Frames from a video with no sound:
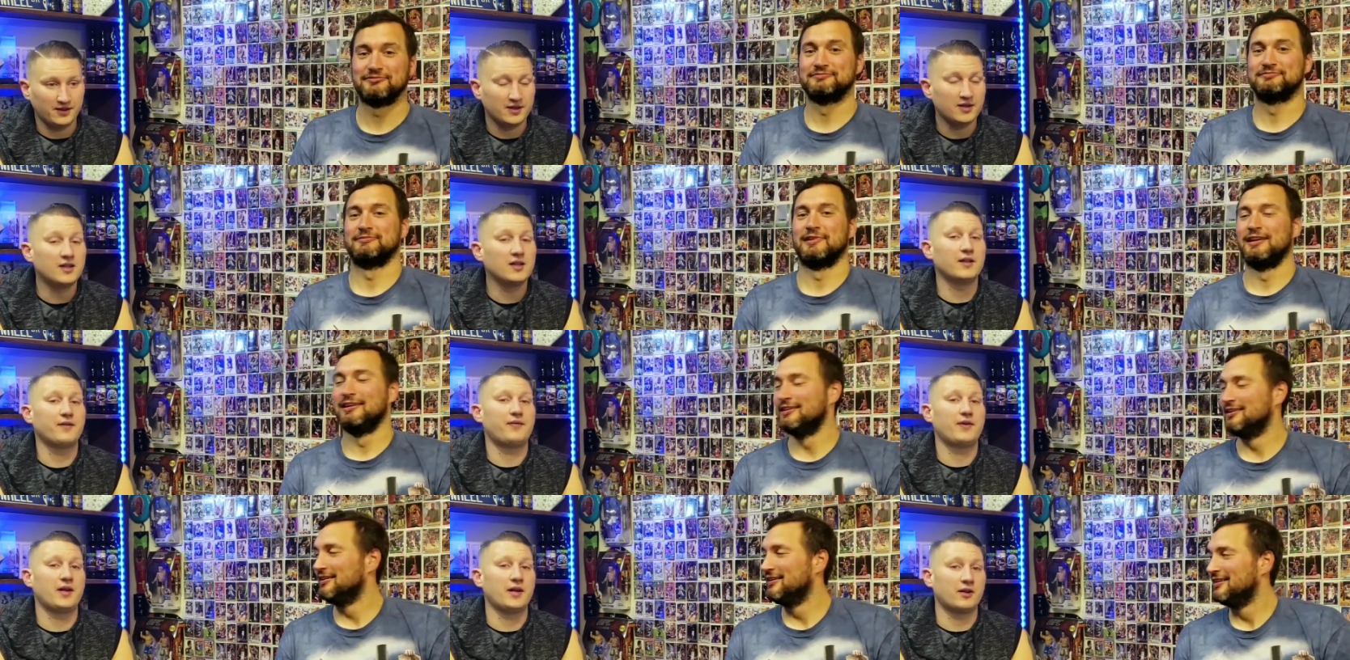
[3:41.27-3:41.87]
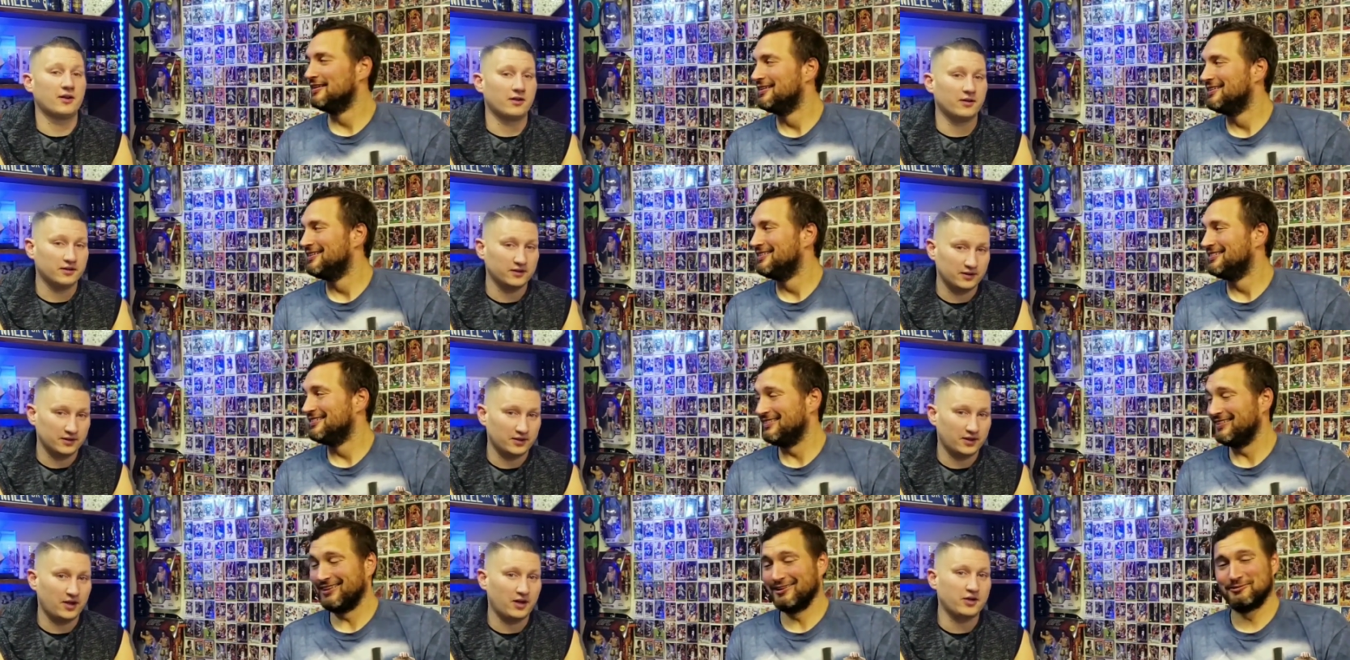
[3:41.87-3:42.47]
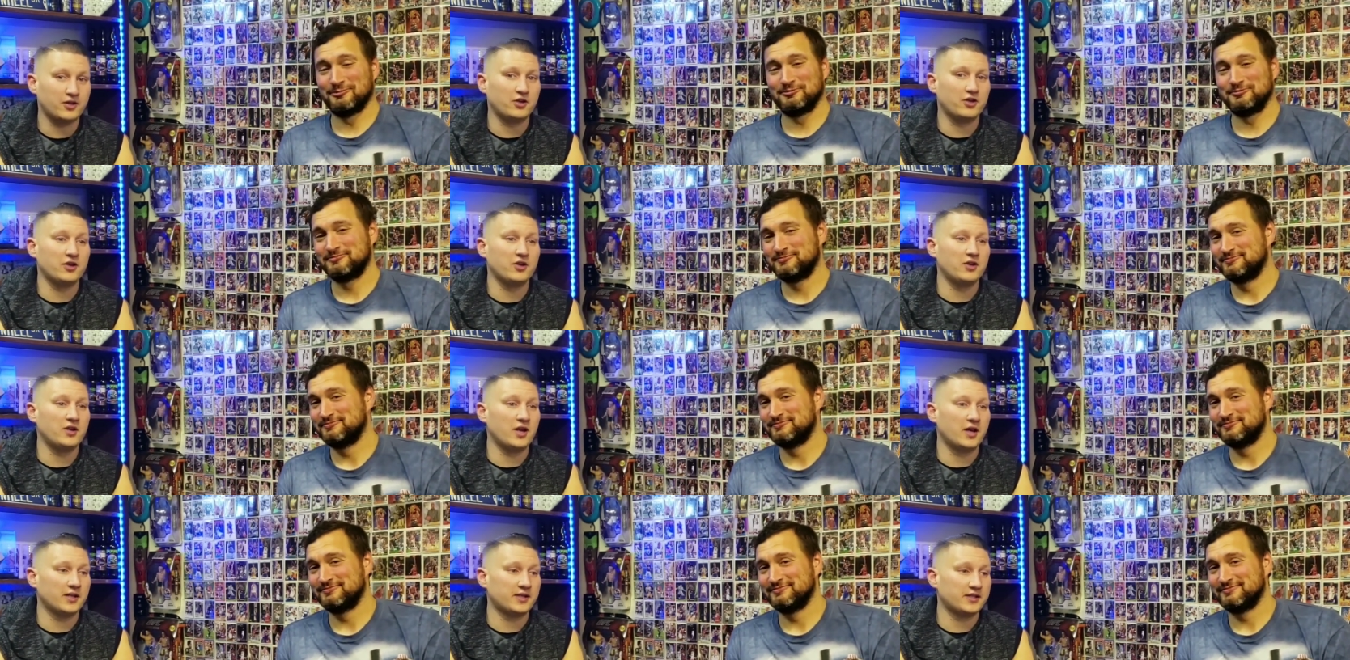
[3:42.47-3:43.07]
Speaker 1: Cliffhanger yeah. on your
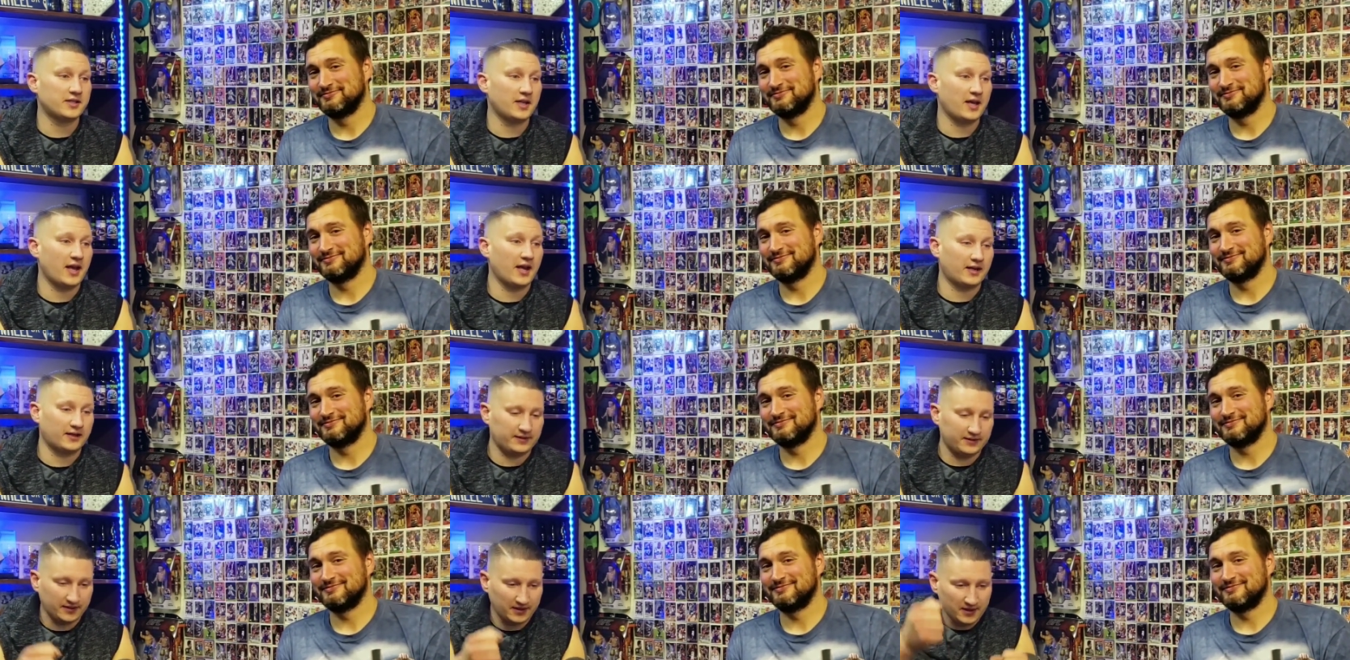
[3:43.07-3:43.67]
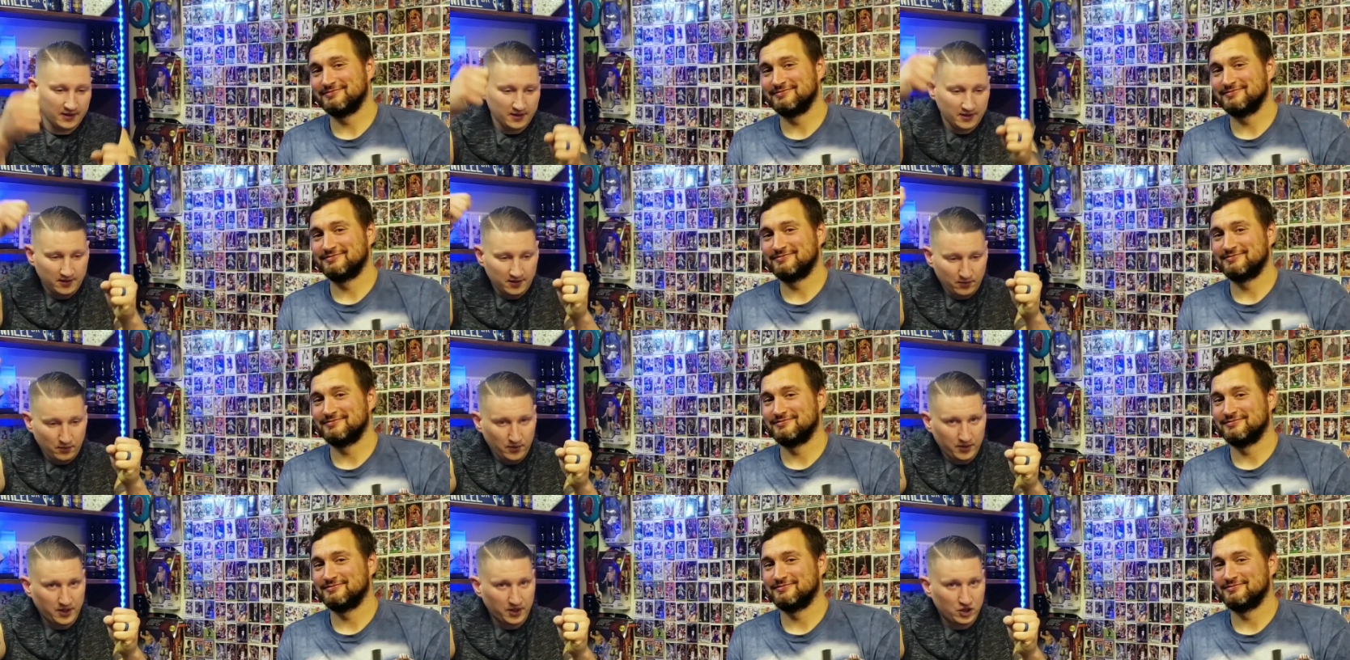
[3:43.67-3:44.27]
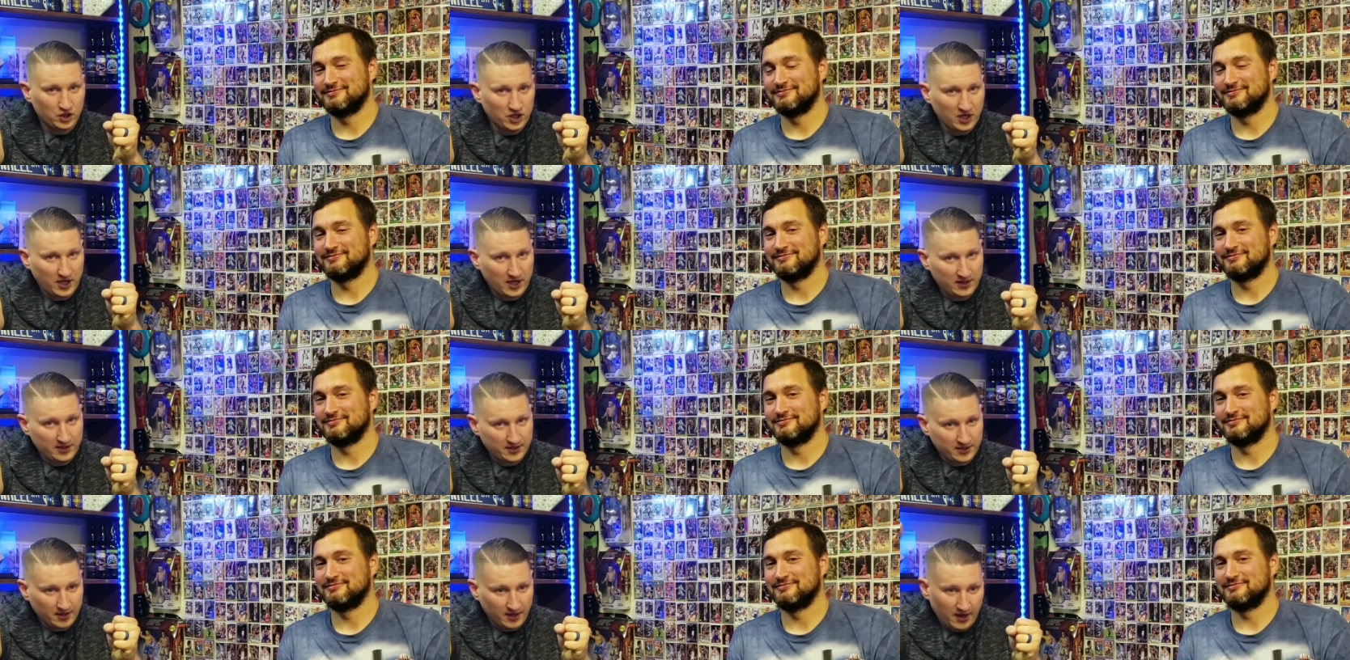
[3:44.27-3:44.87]
nutsack with a
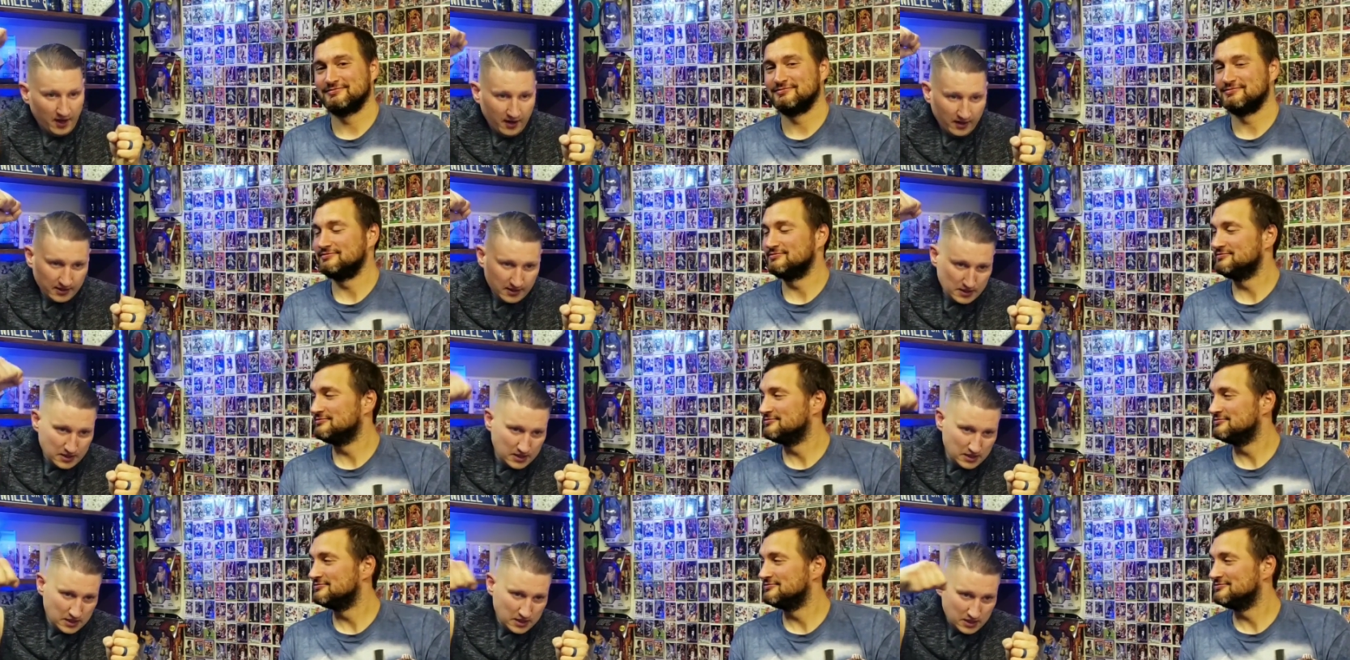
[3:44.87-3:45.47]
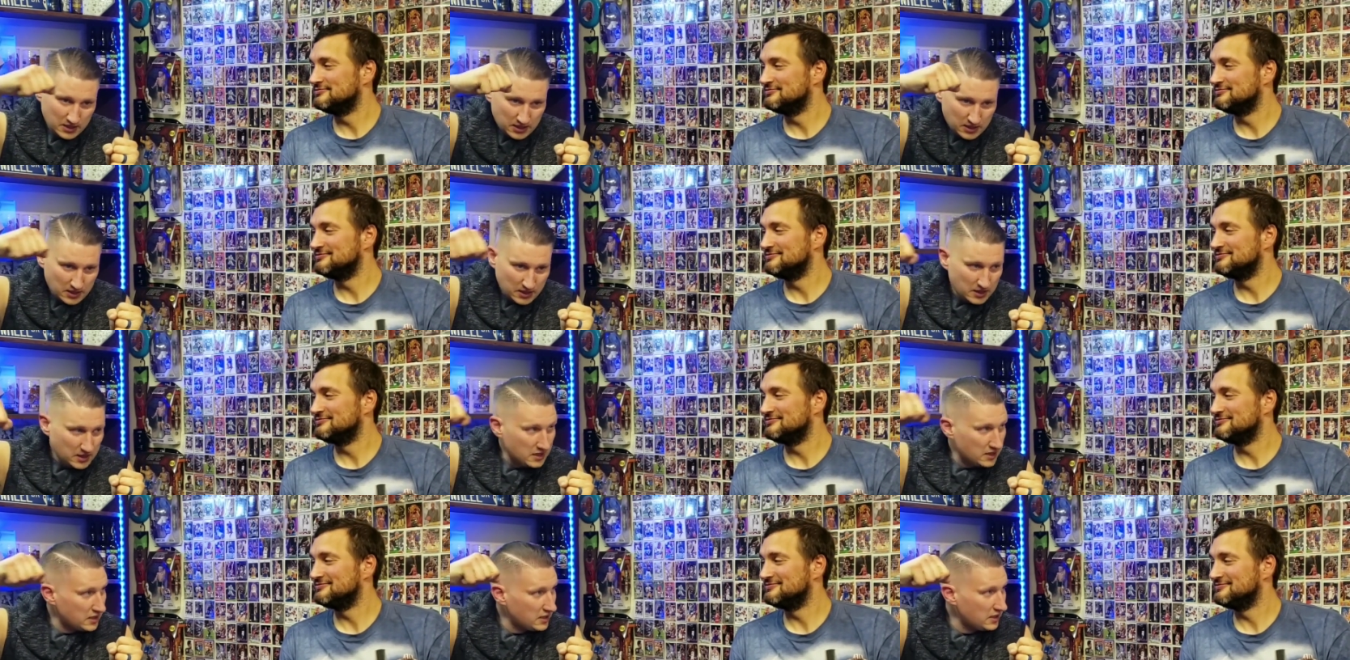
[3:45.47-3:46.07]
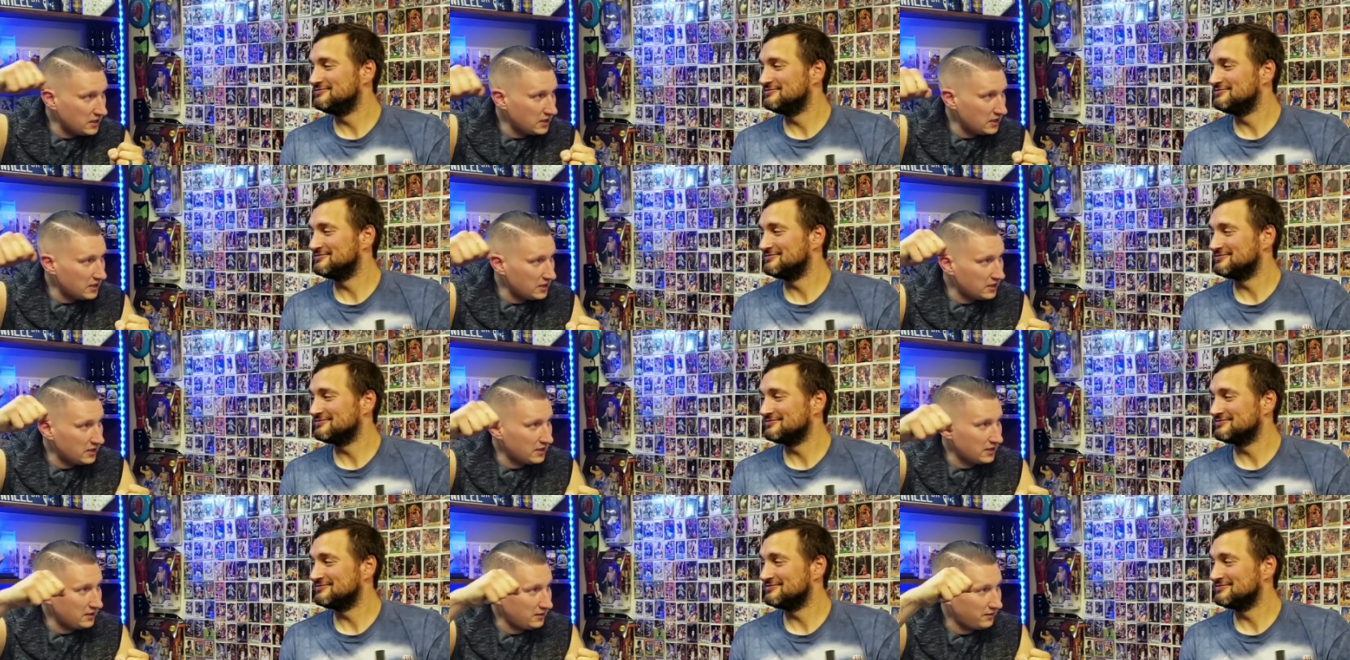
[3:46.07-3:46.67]
chainsaw.
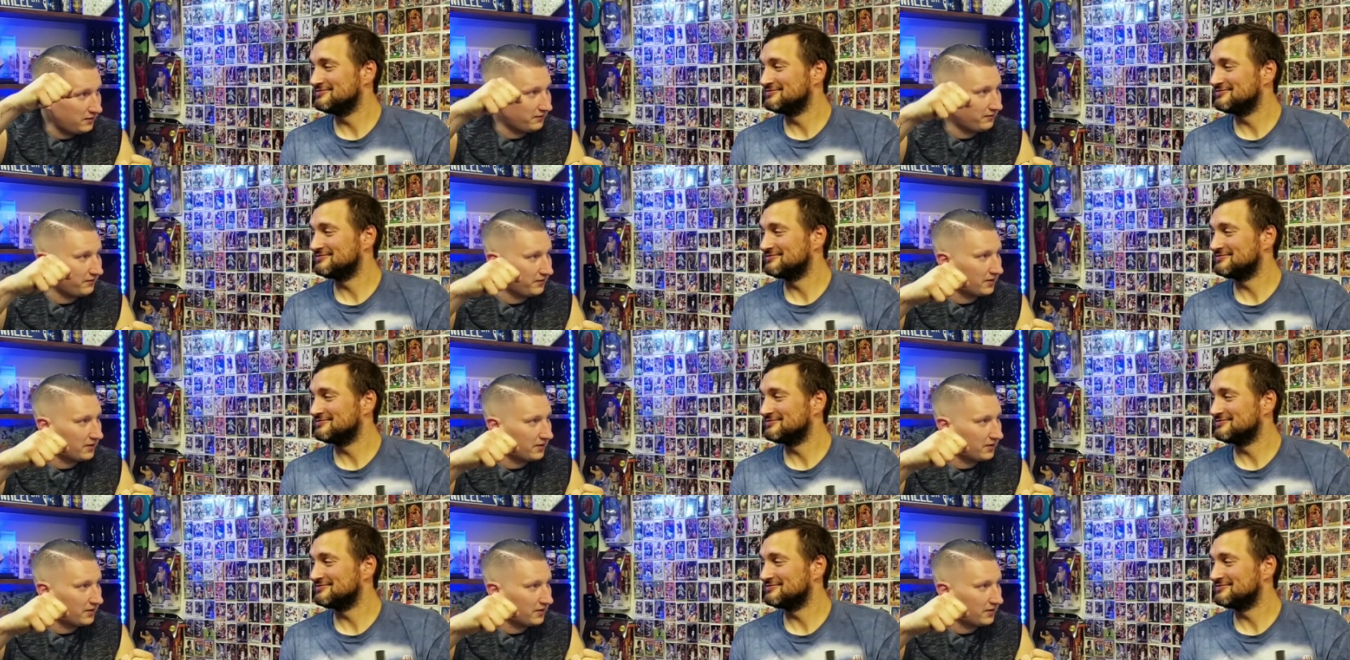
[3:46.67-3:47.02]
Mm,